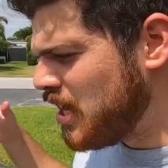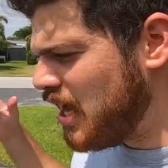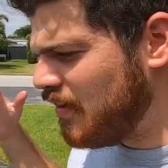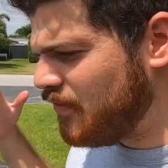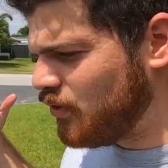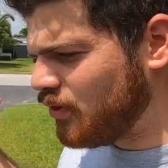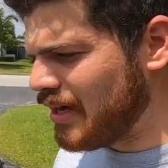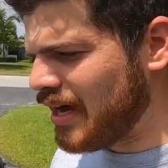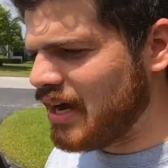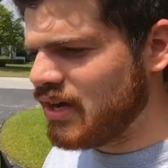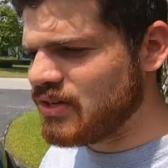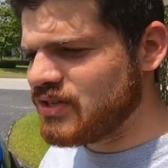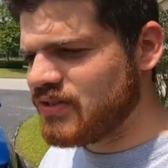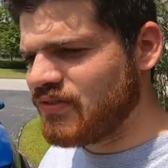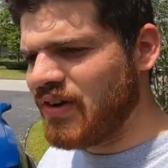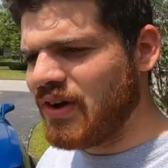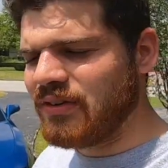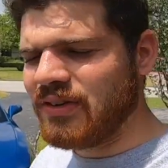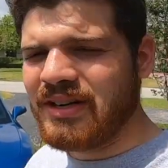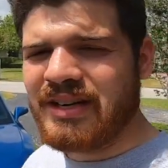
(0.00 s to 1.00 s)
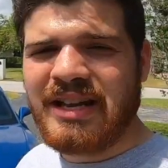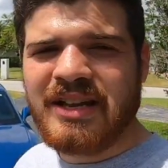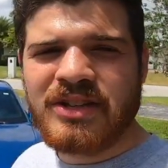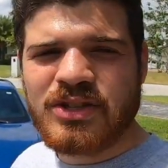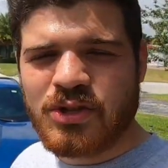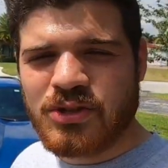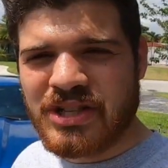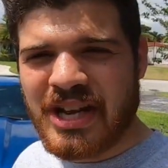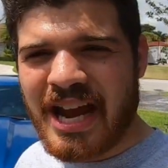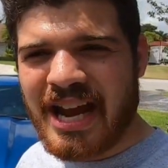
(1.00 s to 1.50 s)
If you guys found it
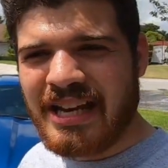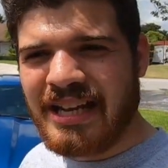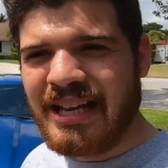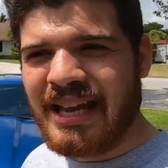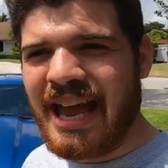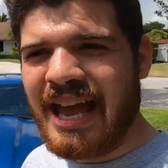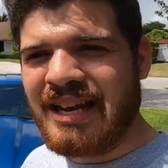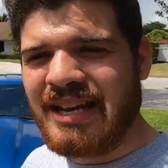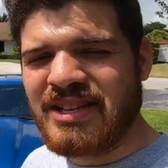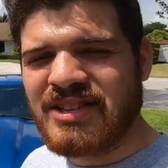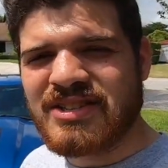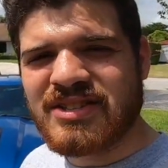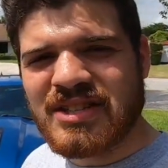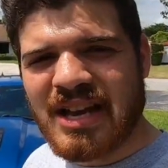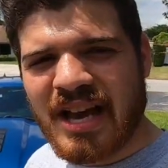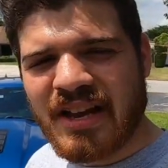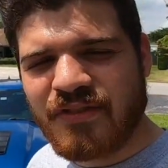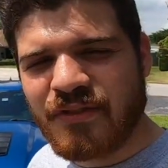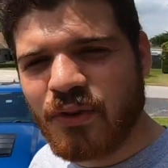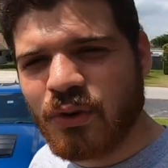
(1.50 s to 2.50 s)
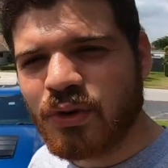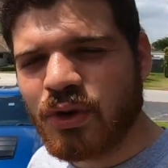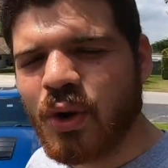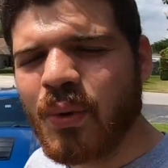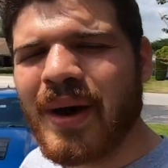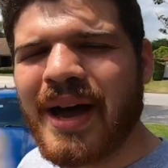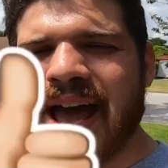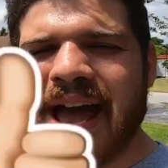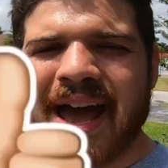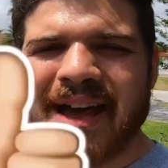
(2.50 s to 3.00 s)
entertaining and insightful,
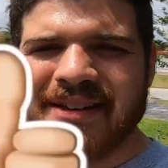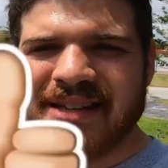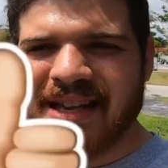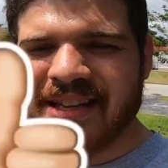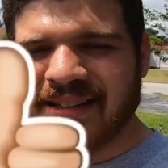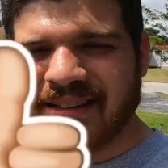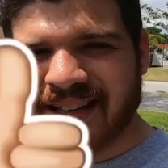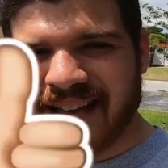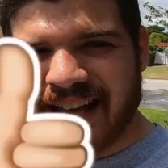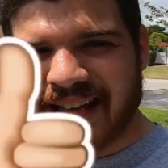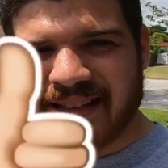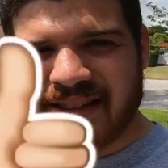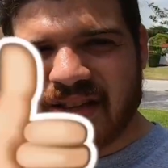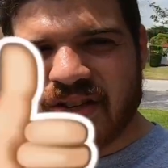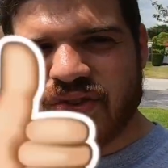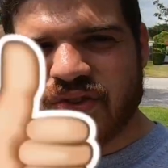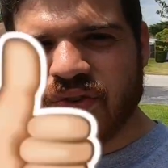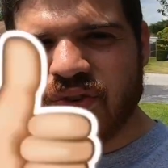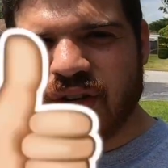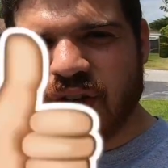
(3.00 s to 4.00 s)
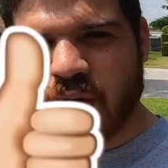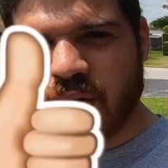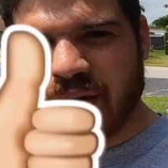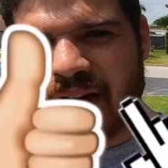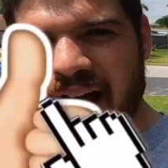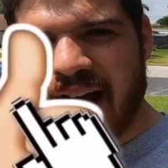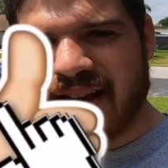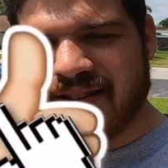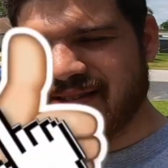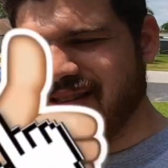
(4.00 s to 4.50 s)
go ahead and like this video,
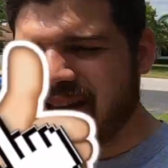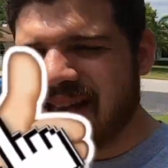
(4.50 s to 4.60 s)
guys.